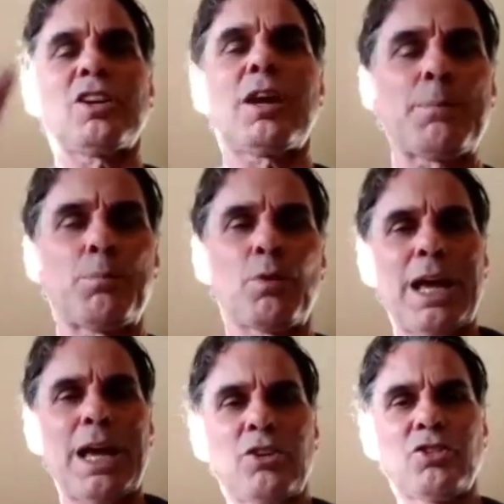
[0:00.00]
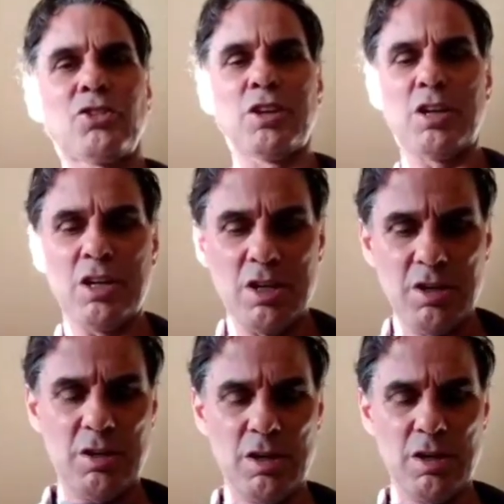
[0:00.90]
You don't just come up relaxed.
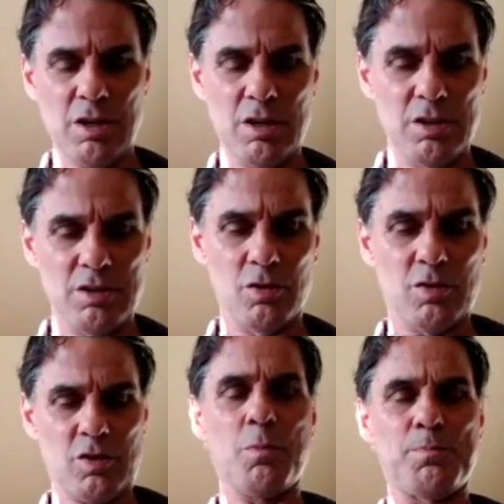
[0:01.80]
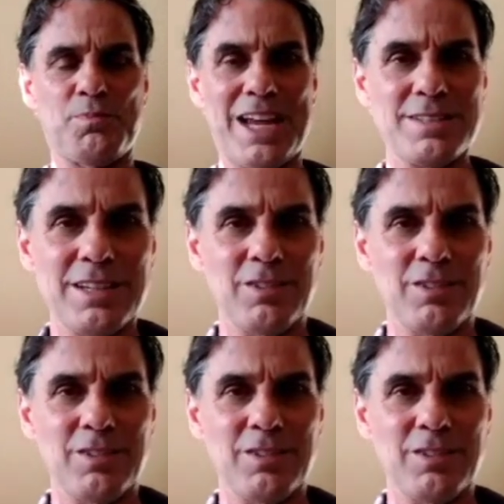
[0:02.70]
You're